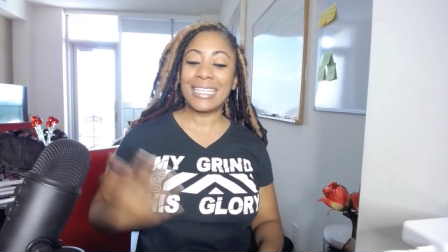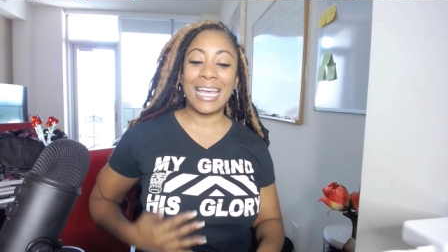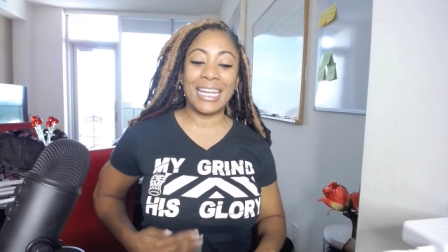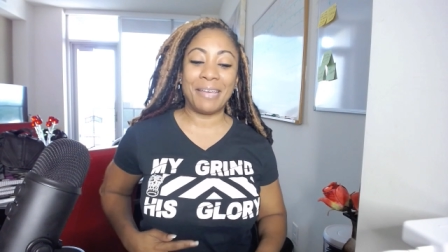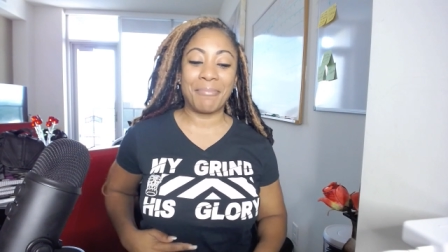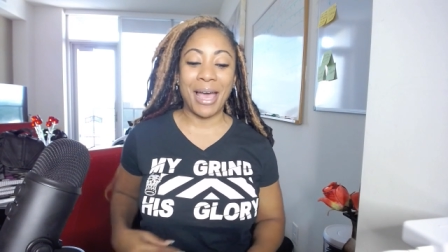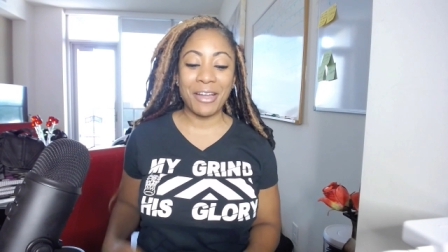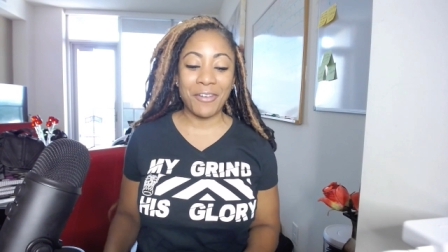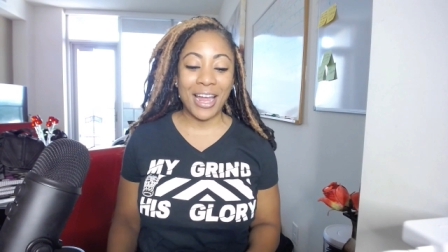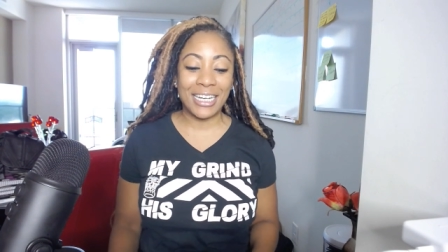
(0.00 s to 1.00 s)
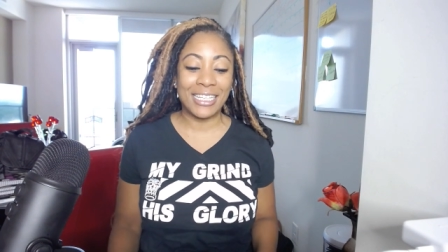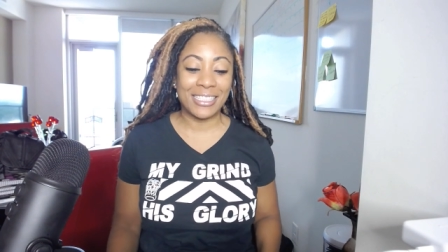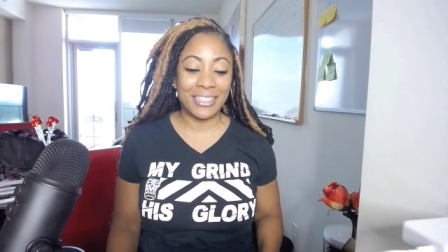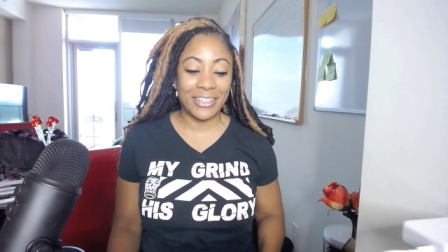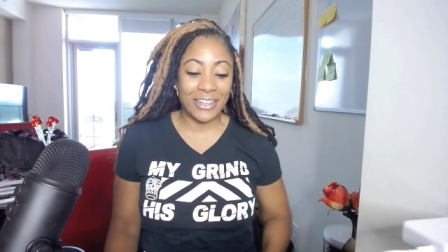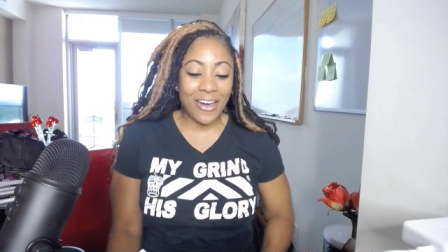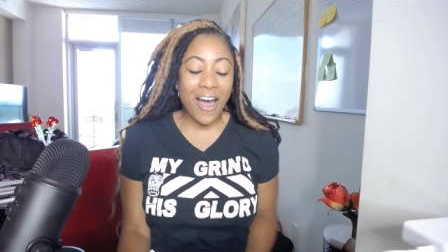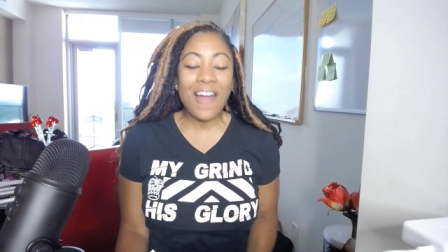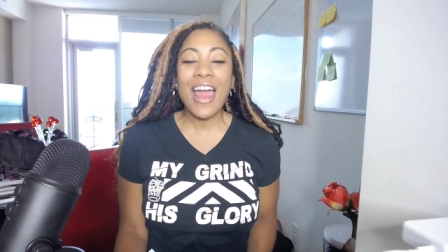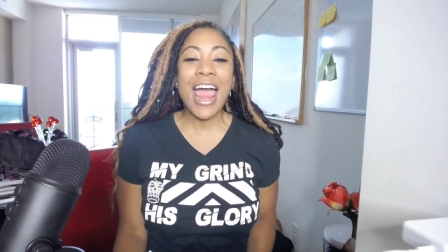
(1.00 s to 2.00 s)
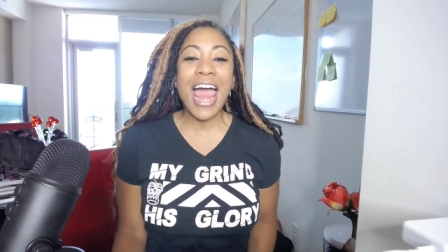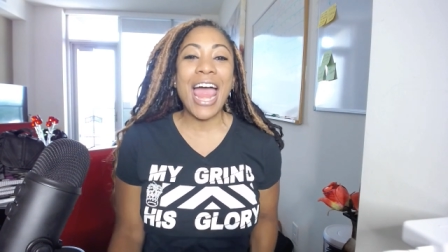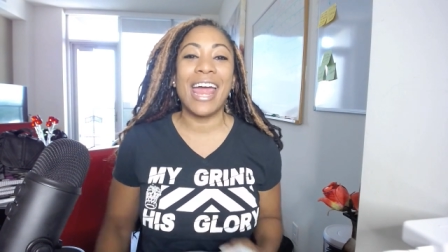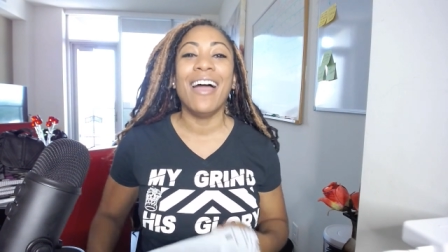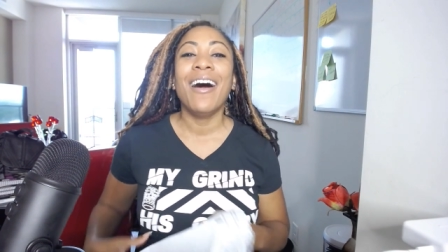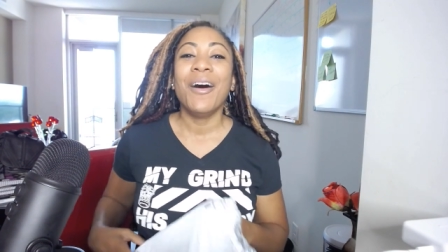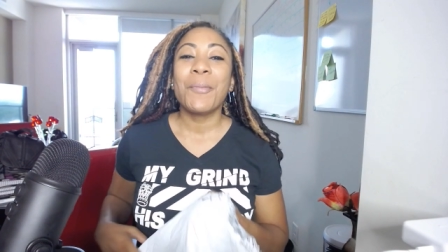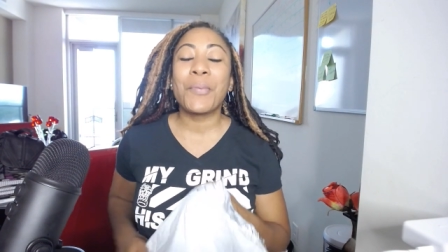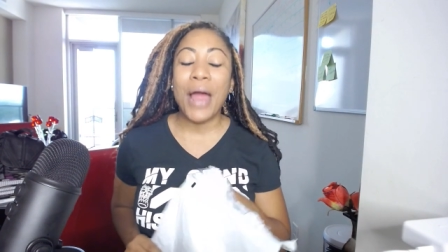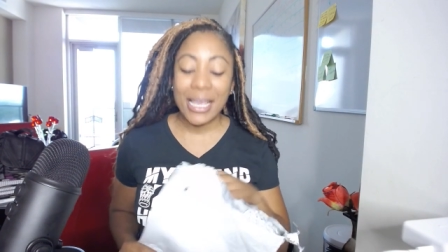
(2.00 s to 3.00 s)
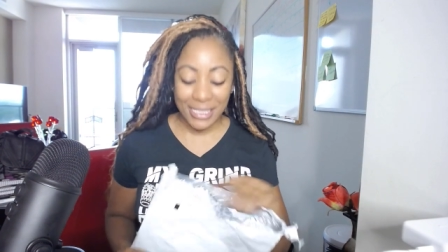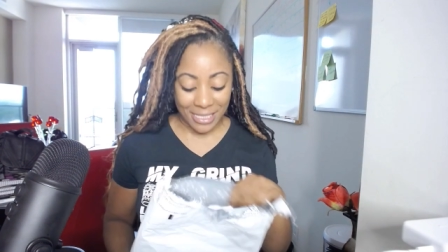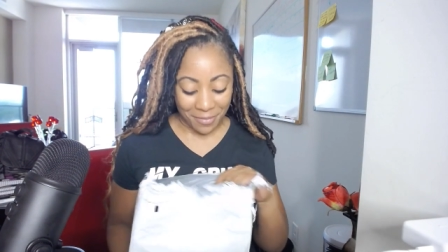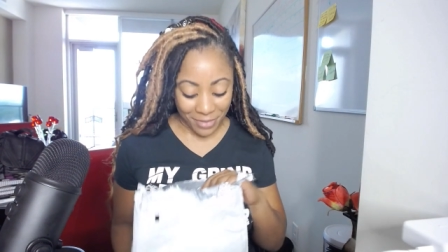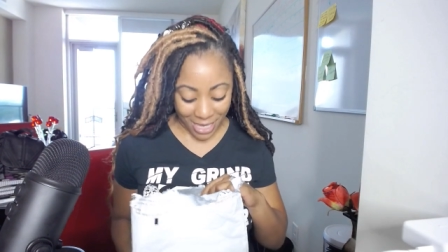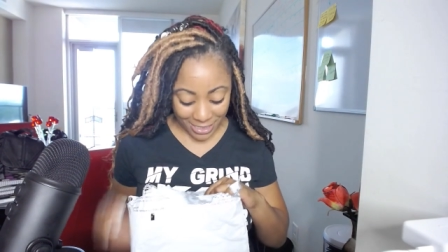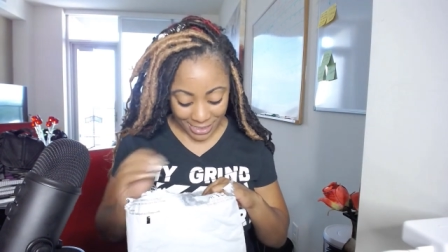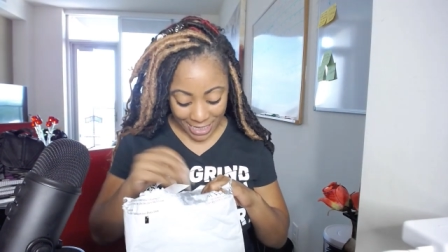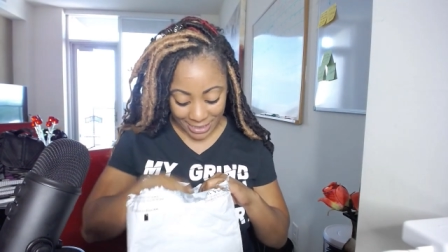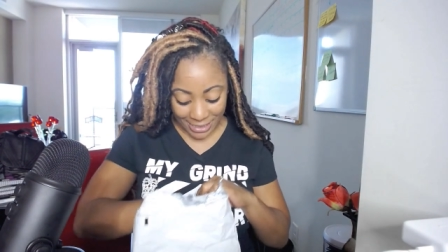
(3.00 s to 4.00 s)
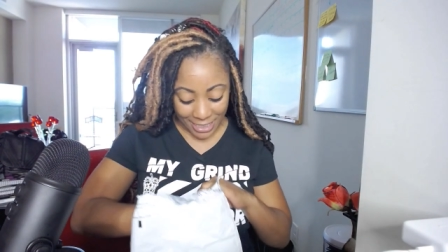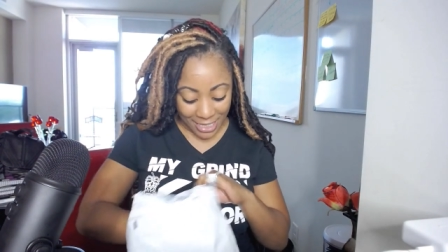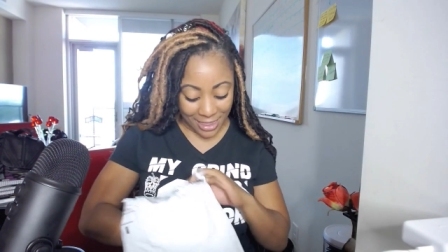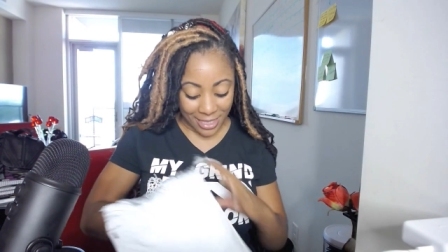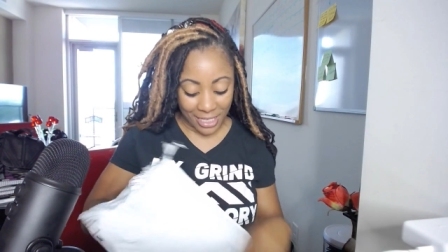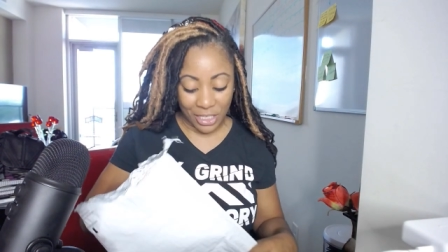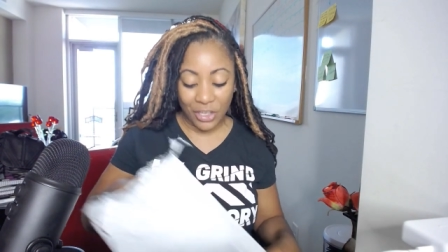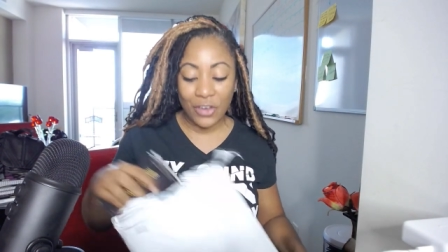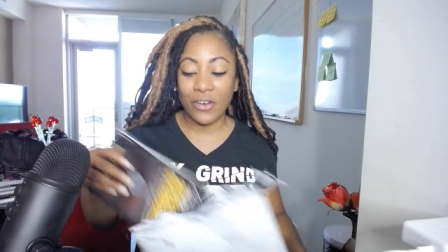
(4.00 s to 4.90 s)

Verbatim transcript: honey. My grind, his glory praise them. Yes, indeed. Thank you.